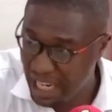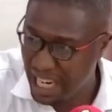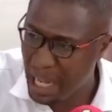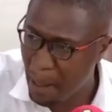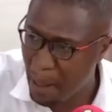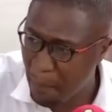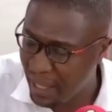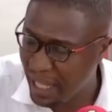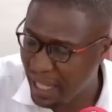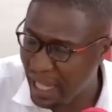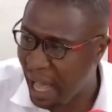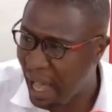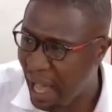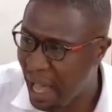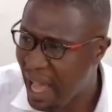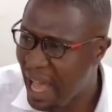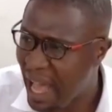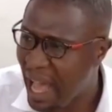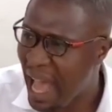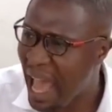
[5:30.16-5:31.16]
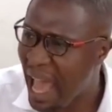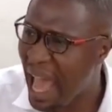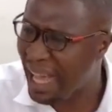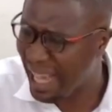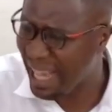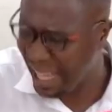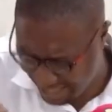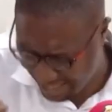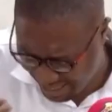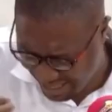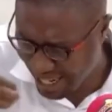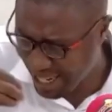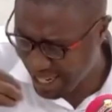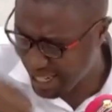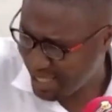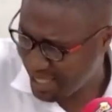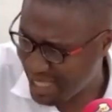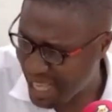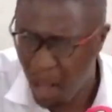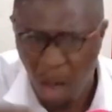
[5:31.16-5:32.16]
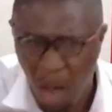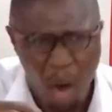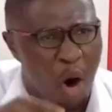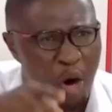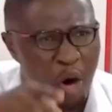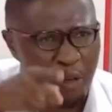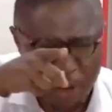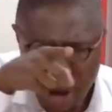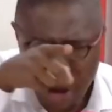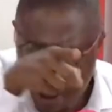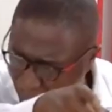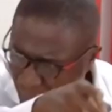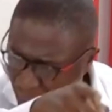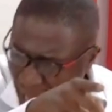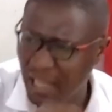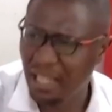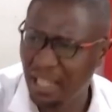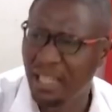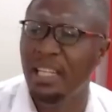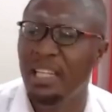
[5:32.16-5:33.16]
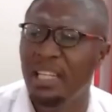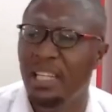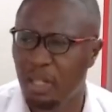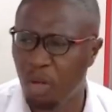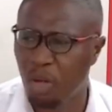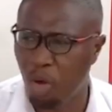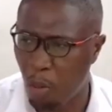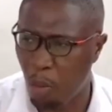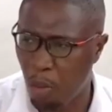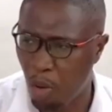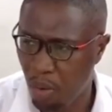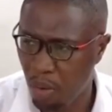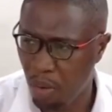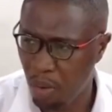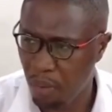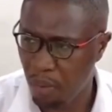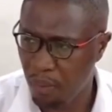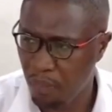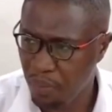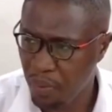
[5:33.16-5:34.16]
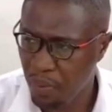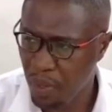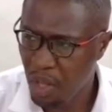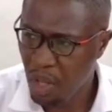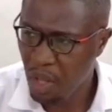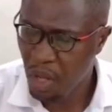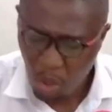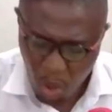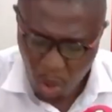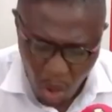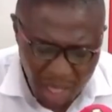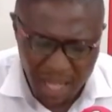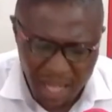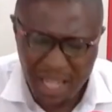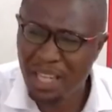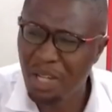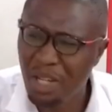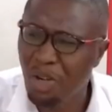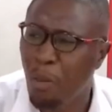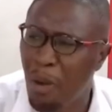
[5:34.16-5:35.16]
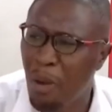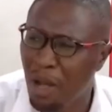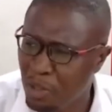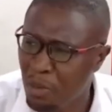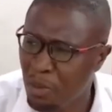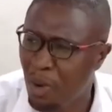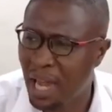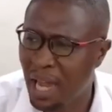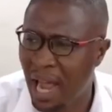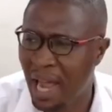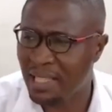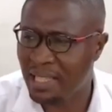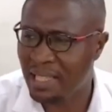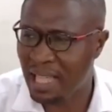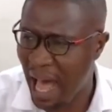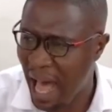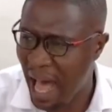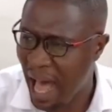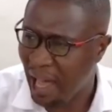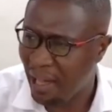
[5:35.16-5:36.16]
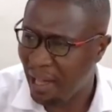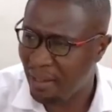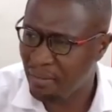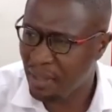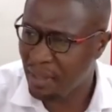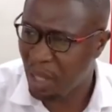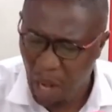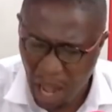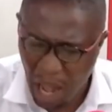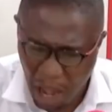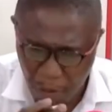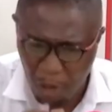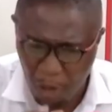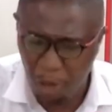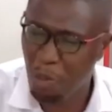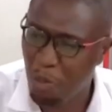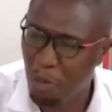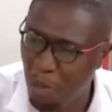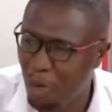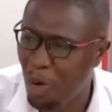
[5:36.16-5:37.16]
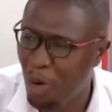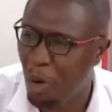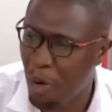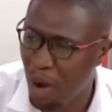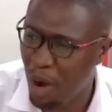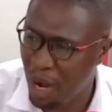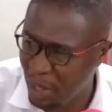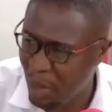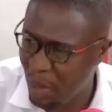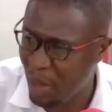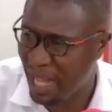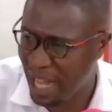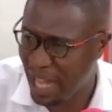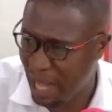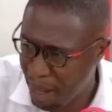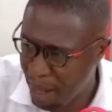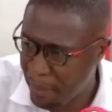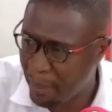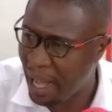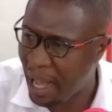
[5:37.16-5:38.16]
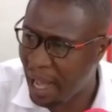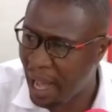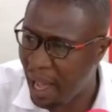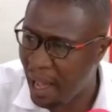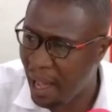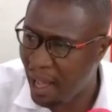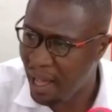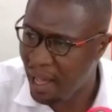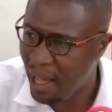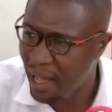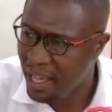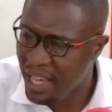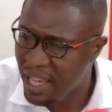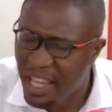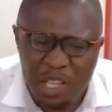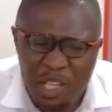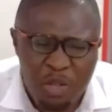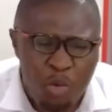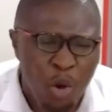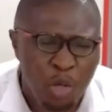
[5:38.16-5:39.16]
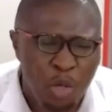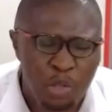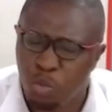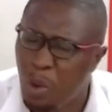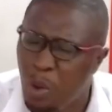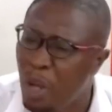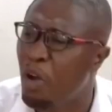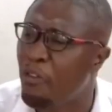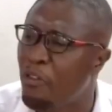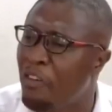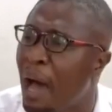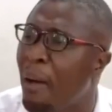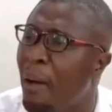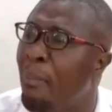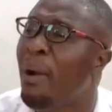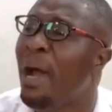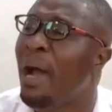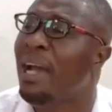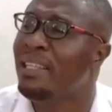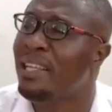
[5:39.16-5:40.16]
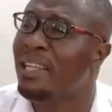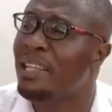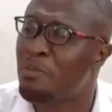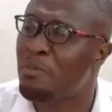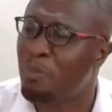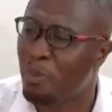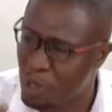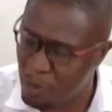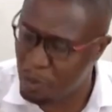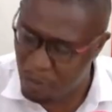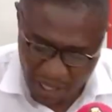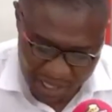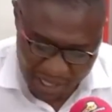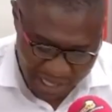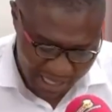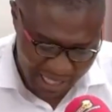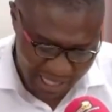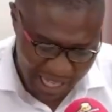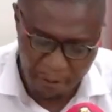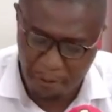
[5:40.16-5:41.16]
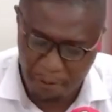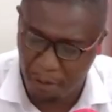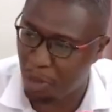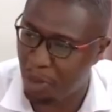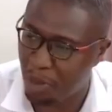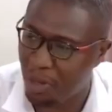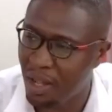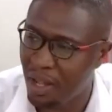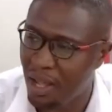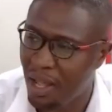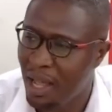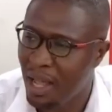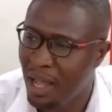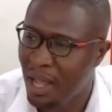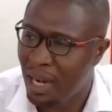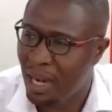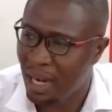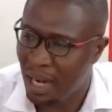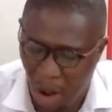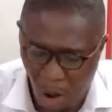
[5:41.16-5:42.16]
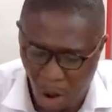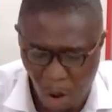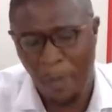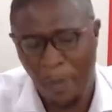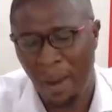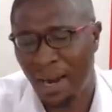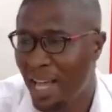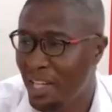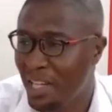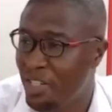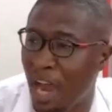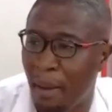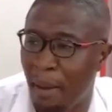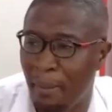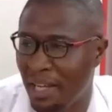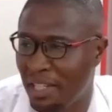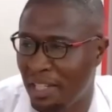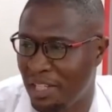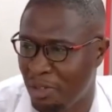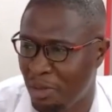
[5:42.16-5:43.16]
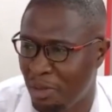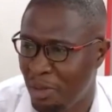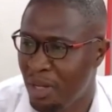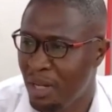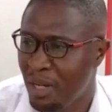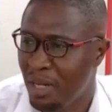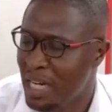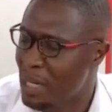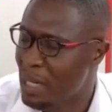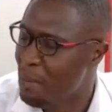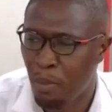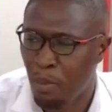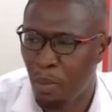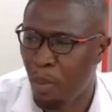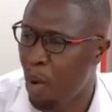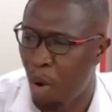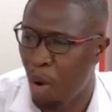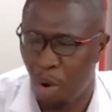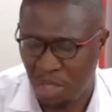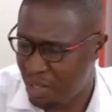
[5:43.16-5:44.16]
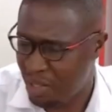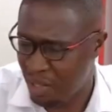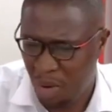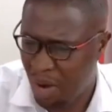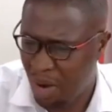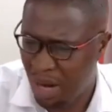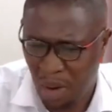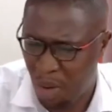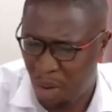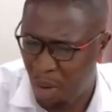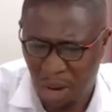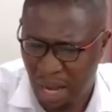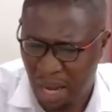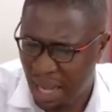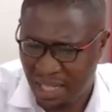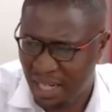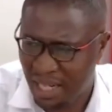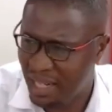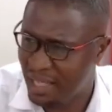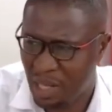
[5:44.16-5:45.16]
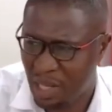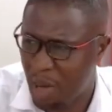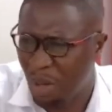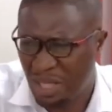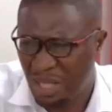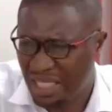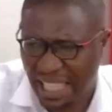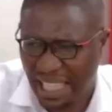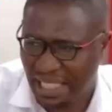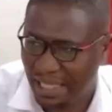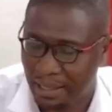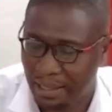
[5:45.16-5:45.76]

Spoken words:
player, I catch you and say, offer a player, and you didn't come. No, you didn't come. Some of you say, AFCON, no boy, no boy, no, he come up. He was one of our brightest prospects in the AFCON. Now, our Nigeria match, you know, or catch you and say, on start it.